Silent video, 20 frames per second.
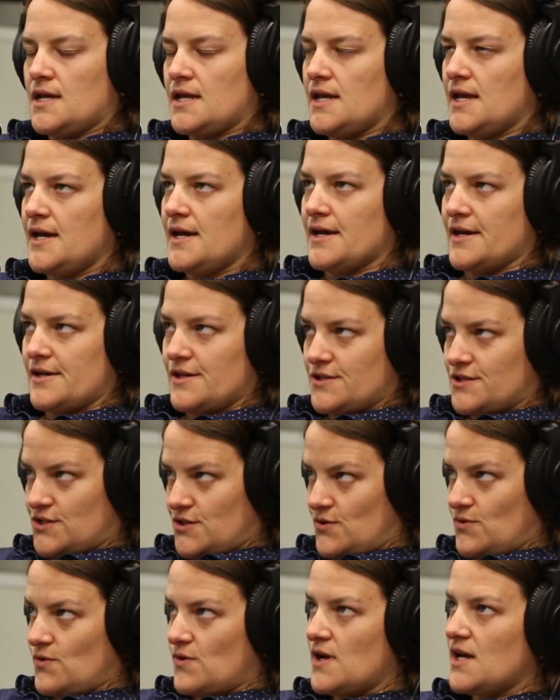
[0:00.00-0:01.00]
Yeah,
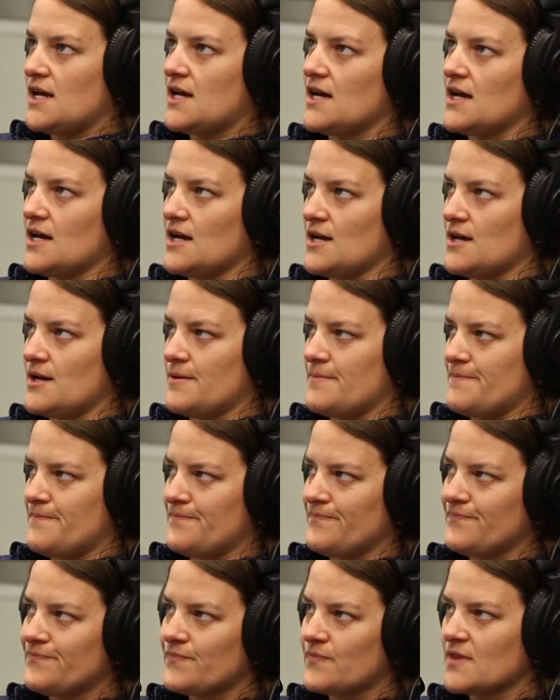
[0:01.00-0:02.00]
so
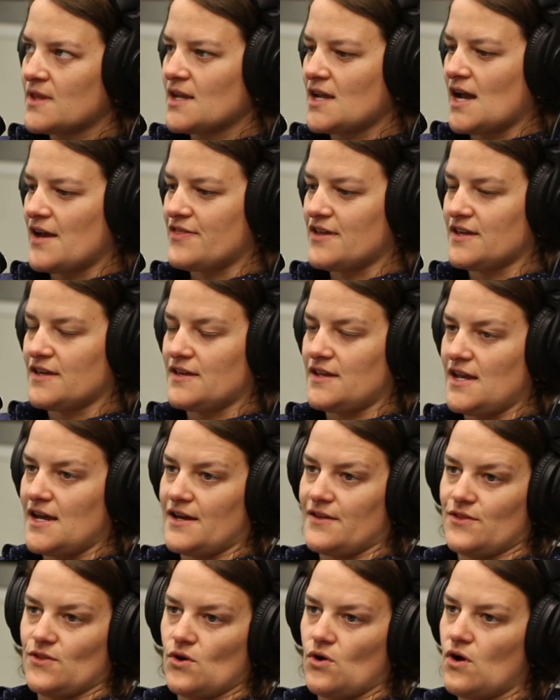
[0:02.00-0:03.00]
I think,
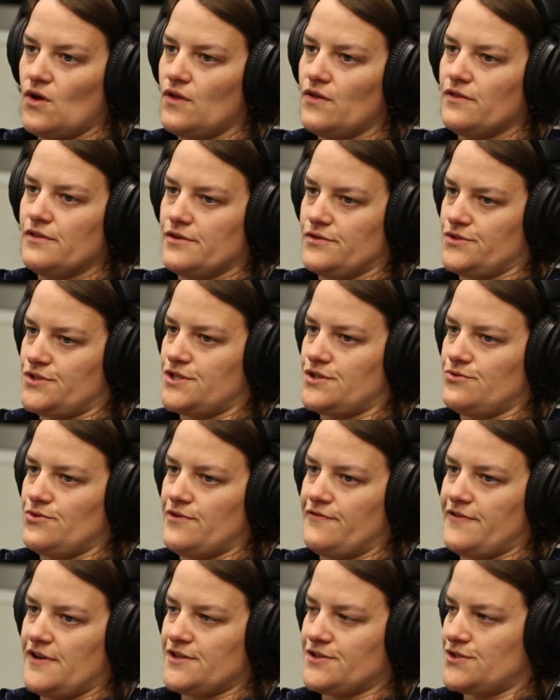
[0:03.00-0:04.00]
all of those three
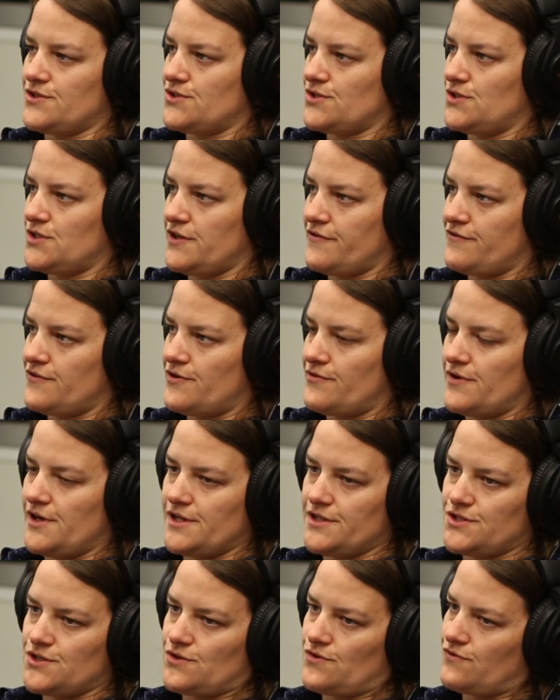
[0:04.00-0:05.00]
phases are different,
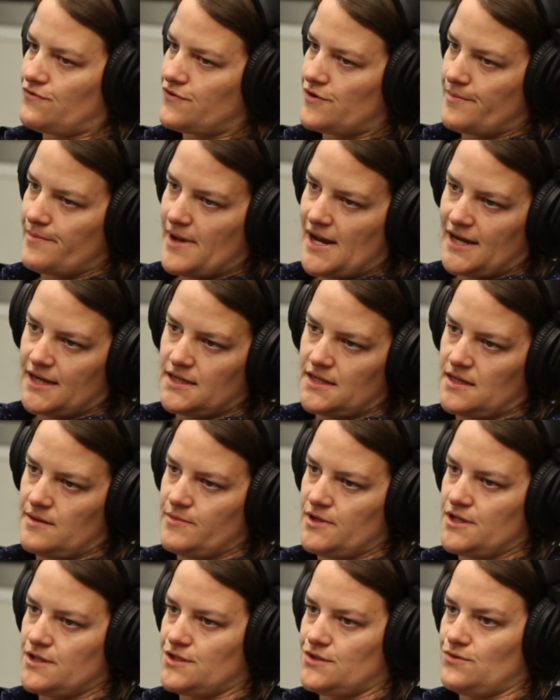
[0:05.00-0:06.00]
right? So from
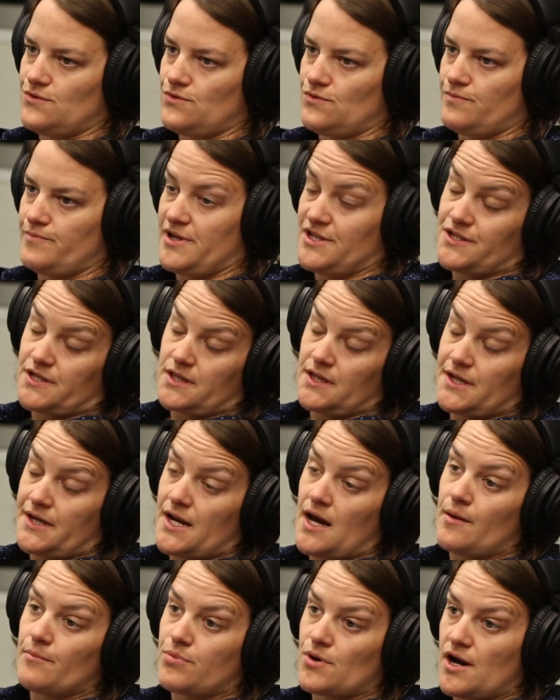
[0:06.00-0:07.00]
academia to basically a
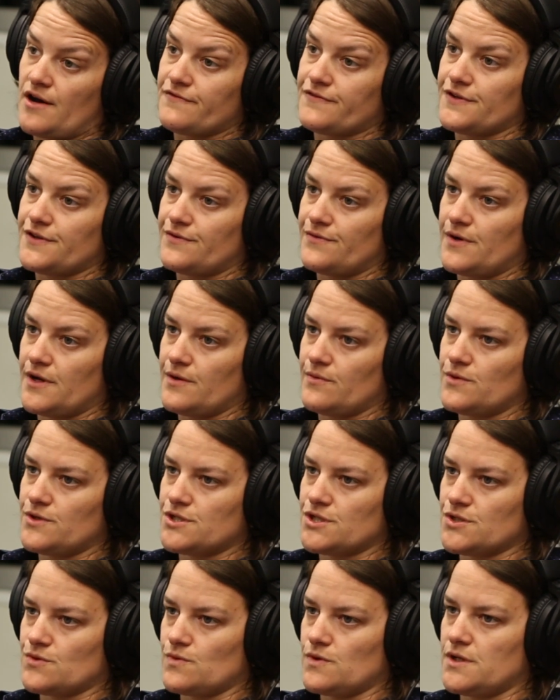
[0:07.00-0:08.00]
nonprofit, right,
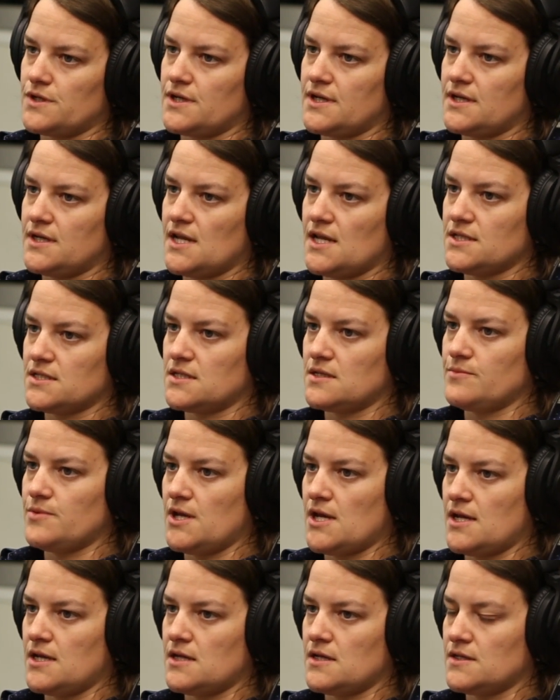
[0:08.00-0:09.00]
which is what
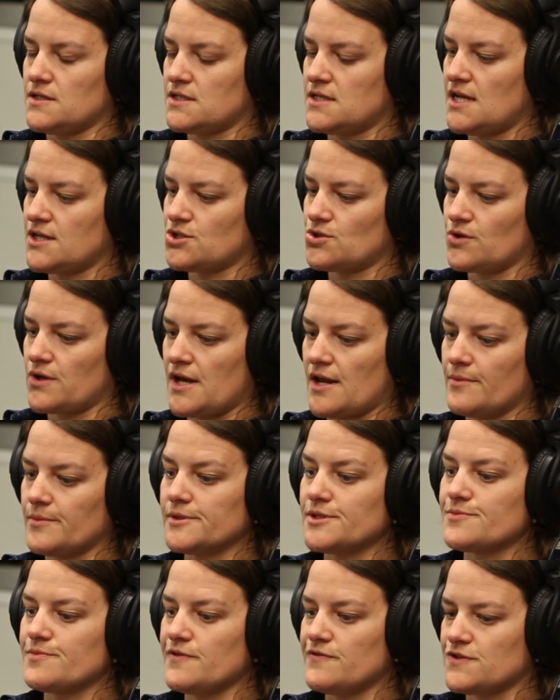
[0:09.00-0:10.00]
NCBA is, National
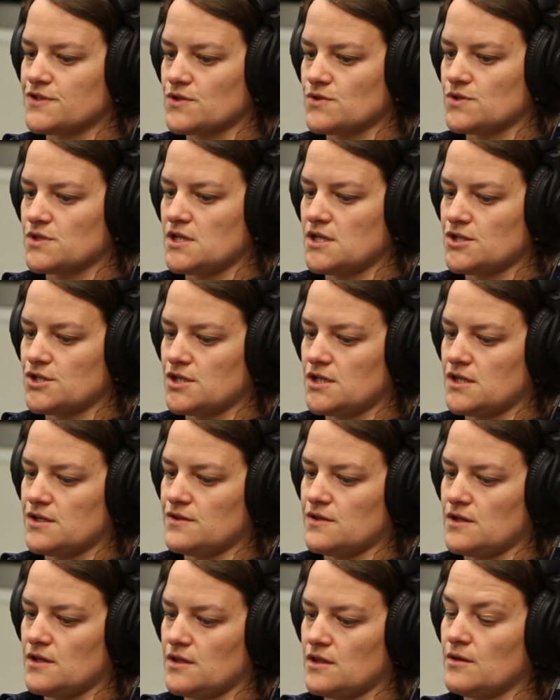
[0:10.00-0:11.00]
Cattlemen's Beef Association,
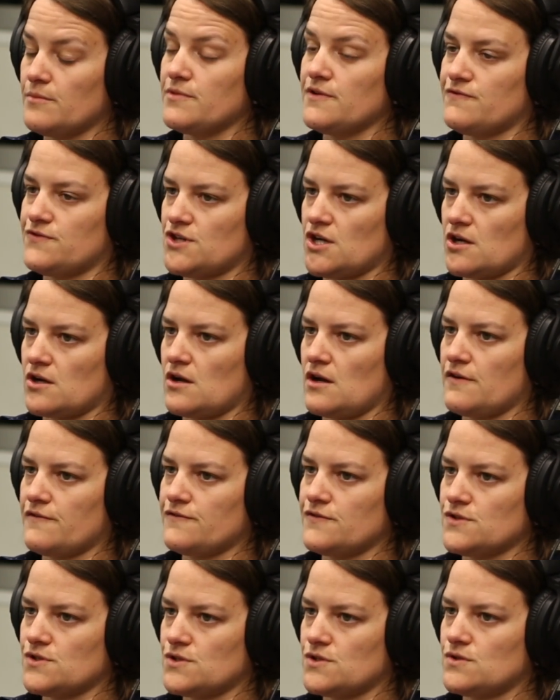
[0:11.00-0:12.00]
and the Beef Checkoff
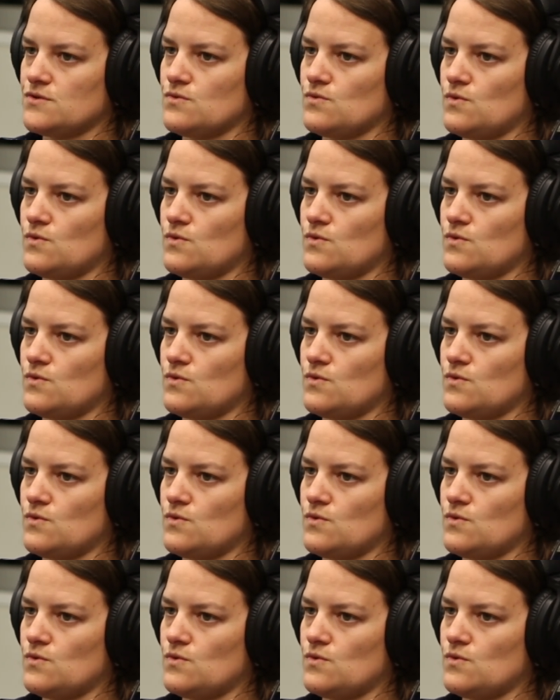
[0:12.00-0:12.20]
is